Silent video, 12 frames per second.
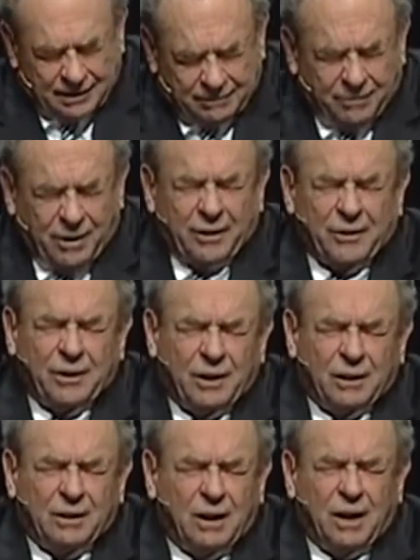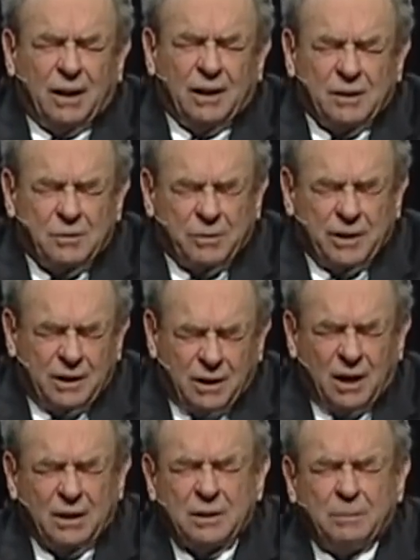Our Father and our God, as we
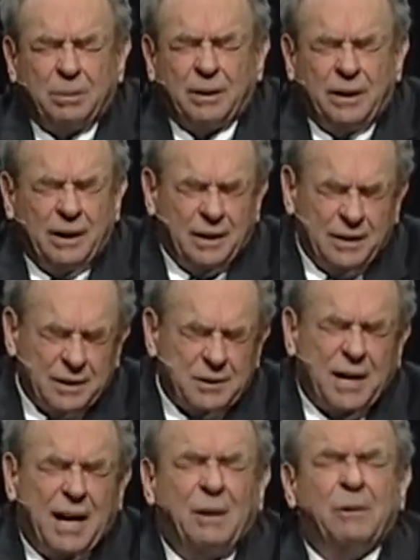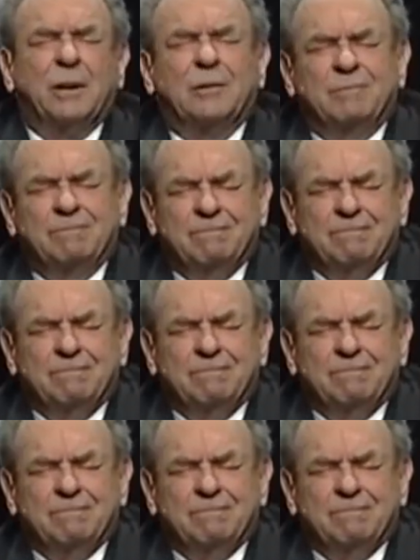contemplate in this hour